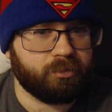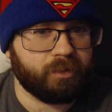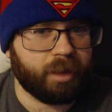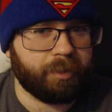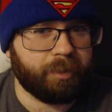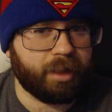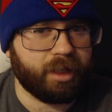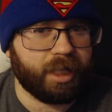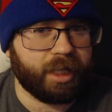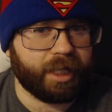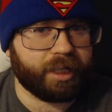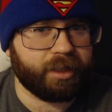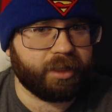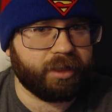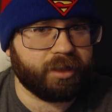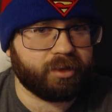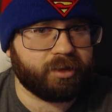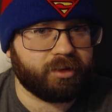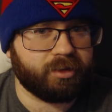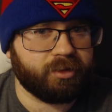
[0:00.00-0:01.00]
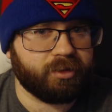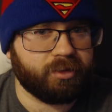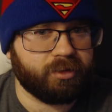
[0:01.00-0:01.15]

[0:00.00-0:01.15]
I'm not liking this.